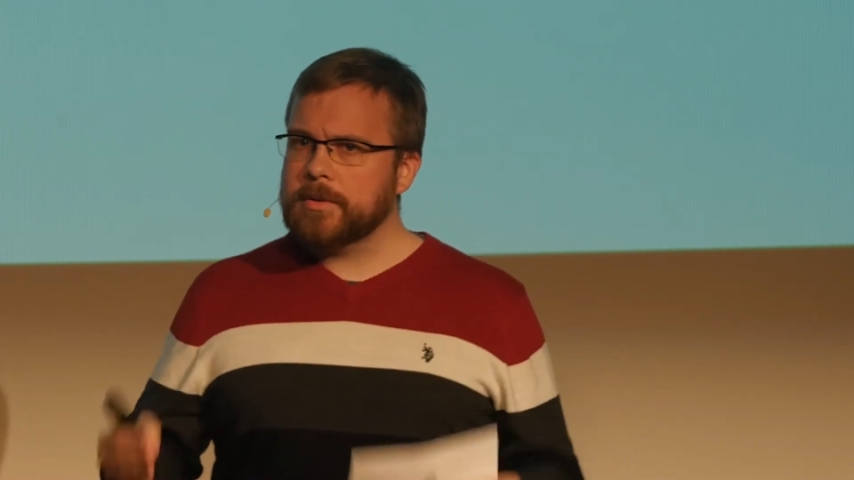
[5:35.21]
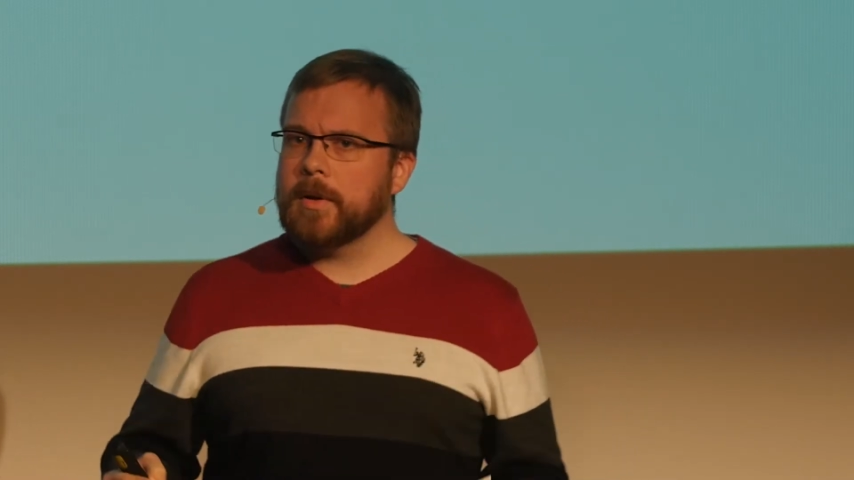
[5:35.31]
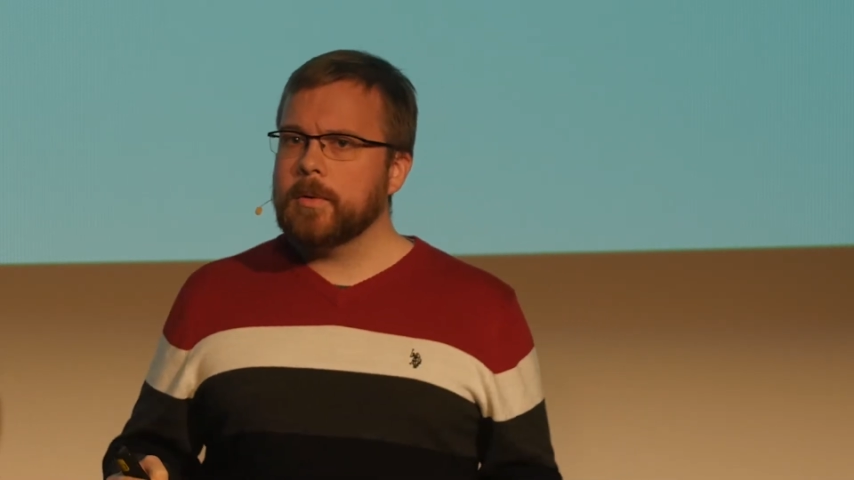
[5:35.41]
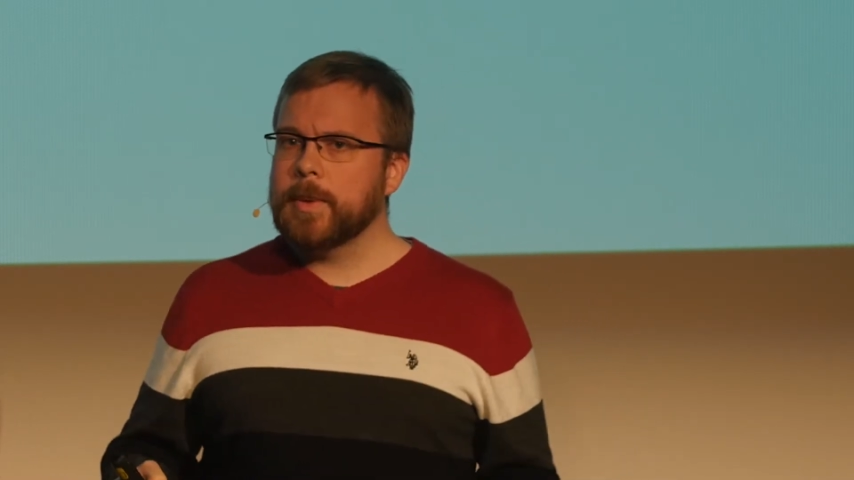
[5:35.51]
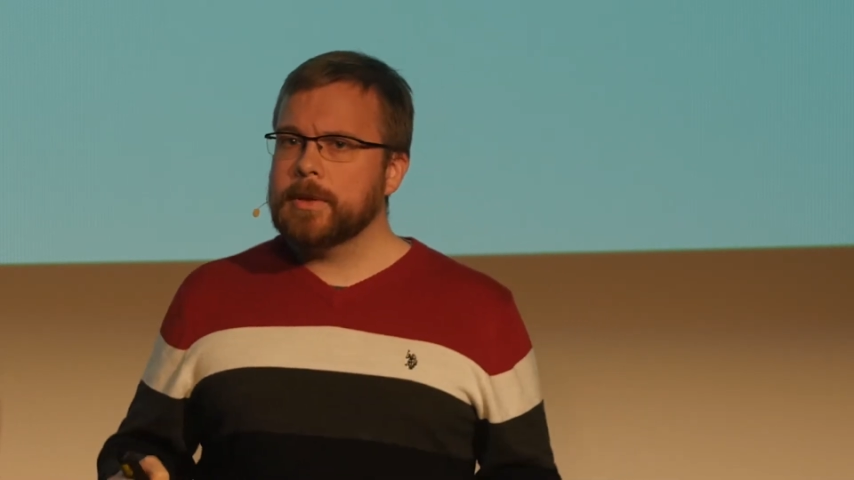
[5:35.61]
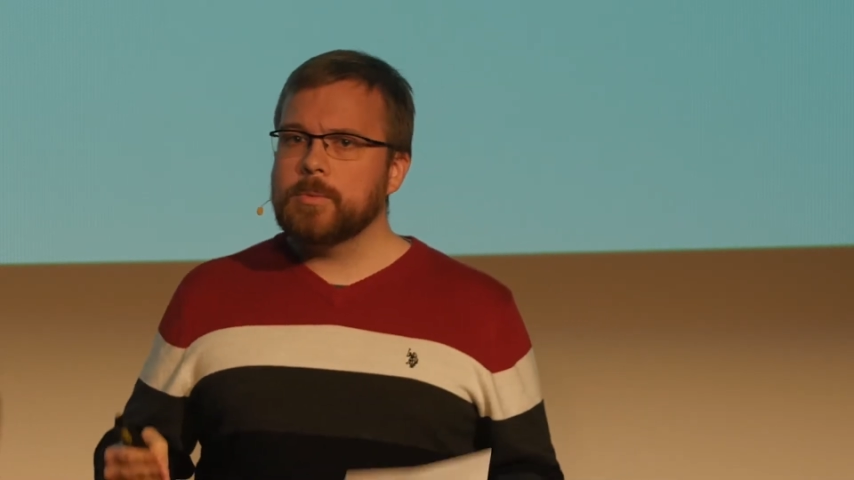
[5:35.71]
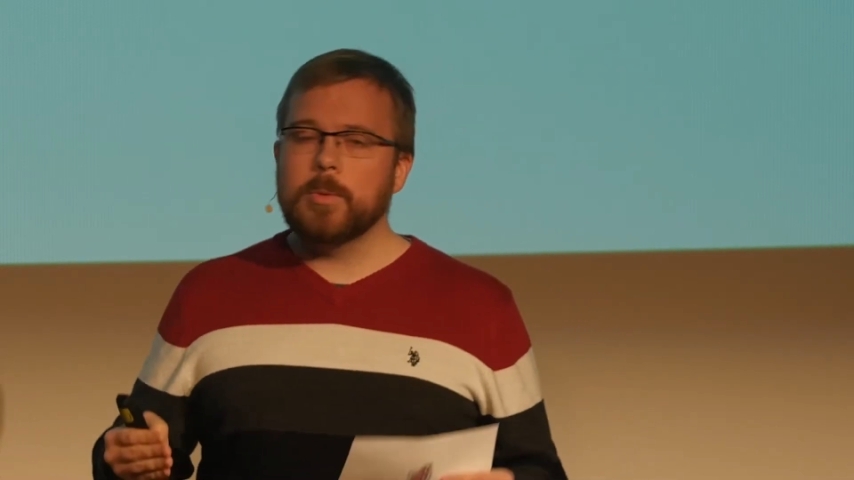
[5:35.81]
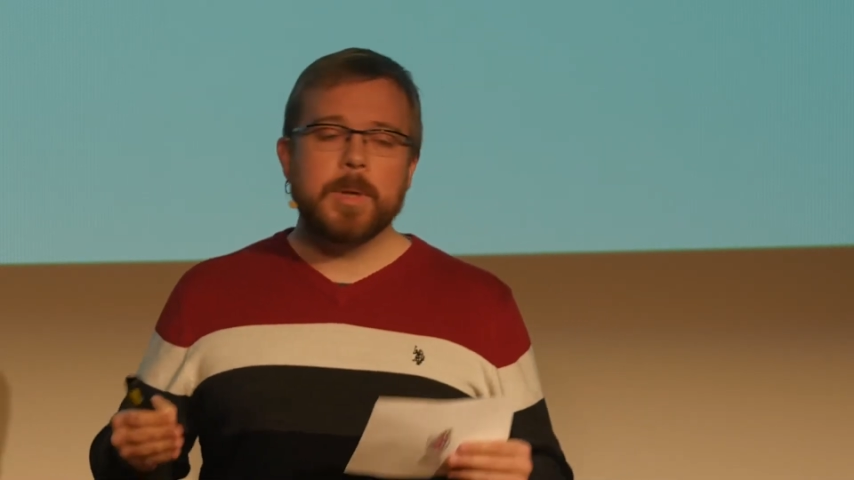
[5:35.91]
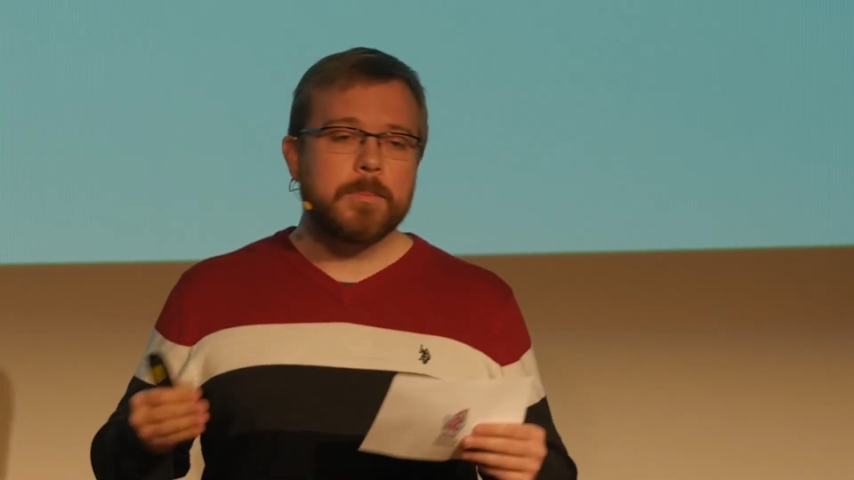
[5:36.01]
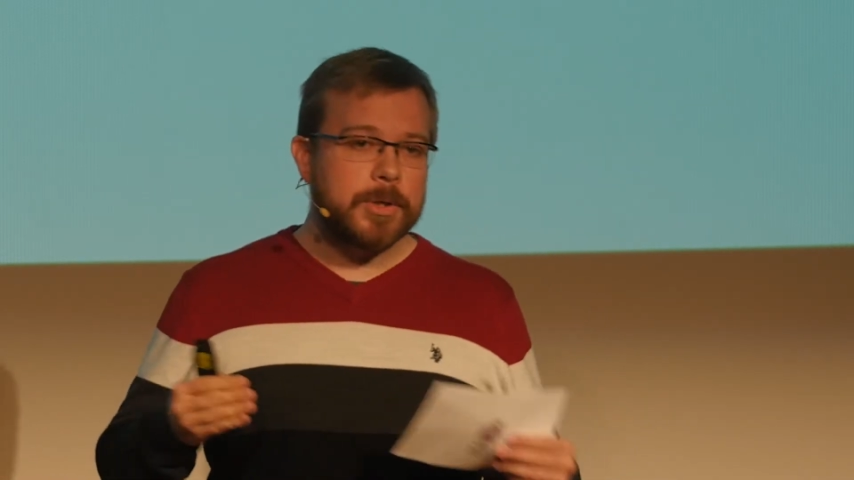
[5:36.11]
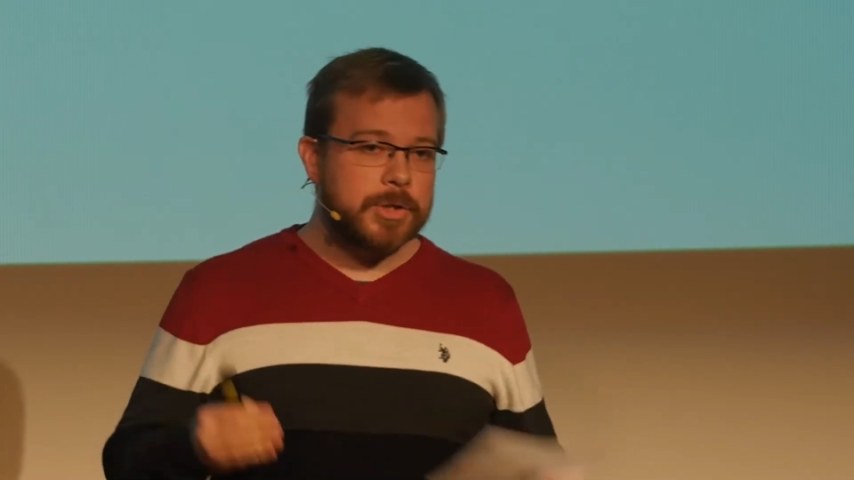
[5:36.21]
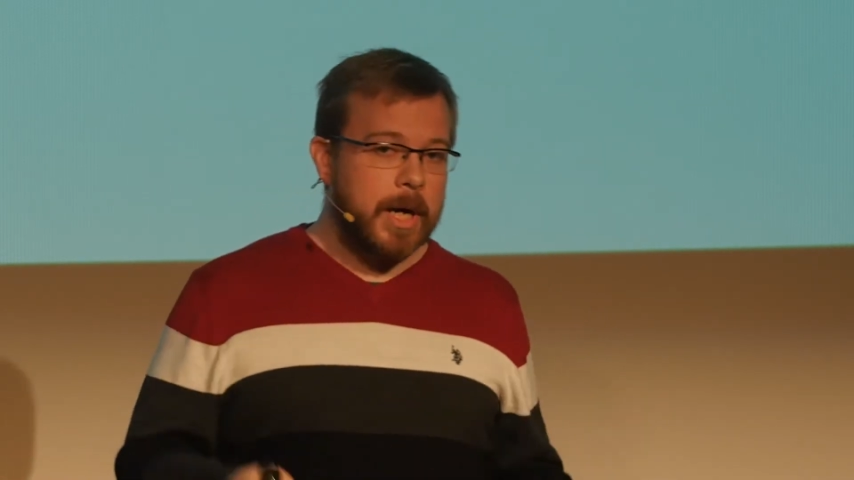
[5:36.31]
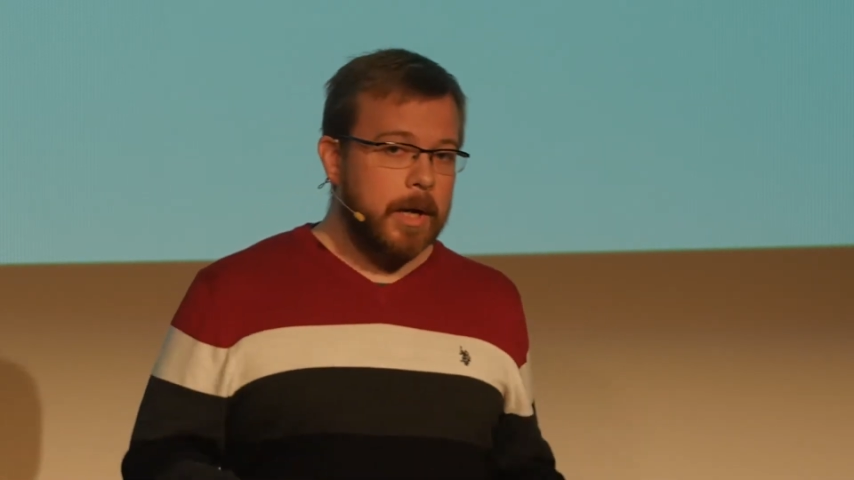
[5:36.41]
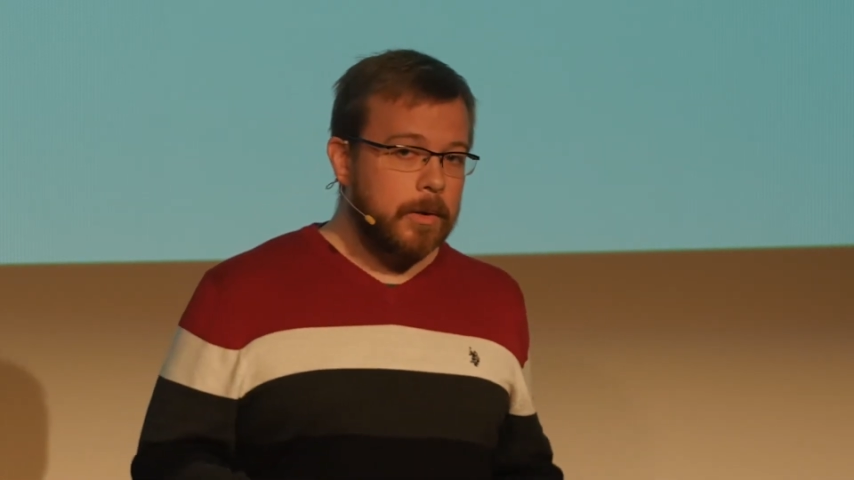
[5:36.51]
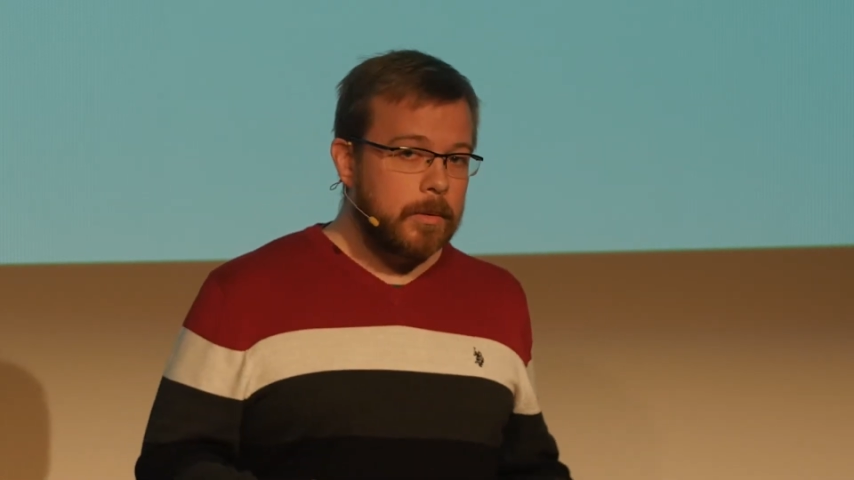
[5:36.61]
development would be much
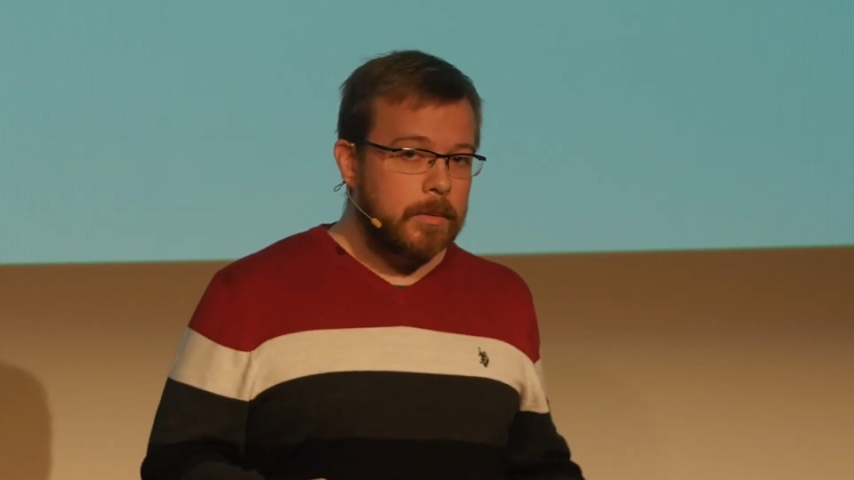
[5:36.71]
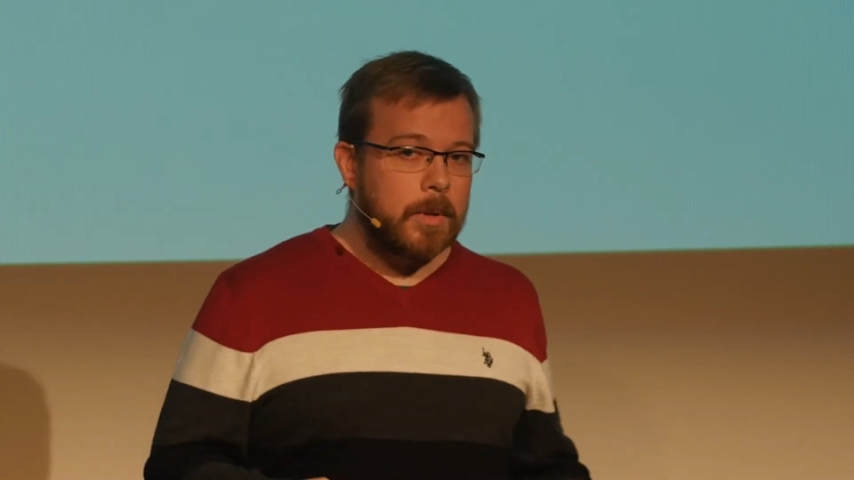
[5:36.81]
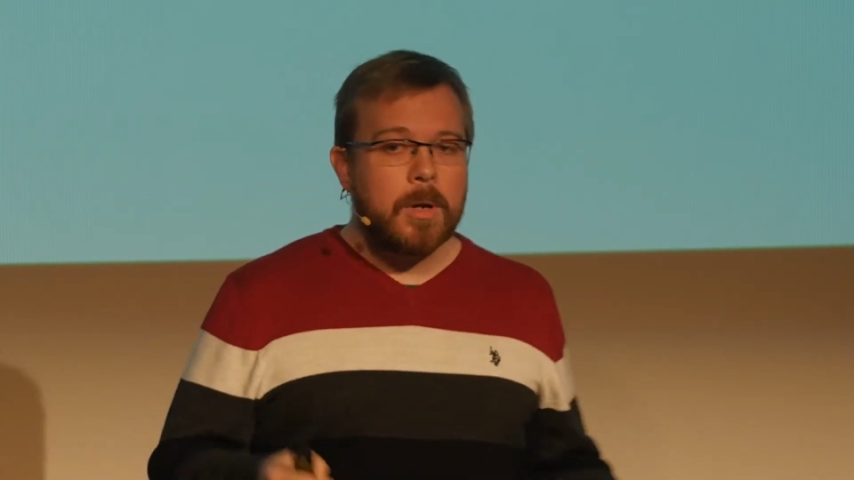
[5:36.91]
higher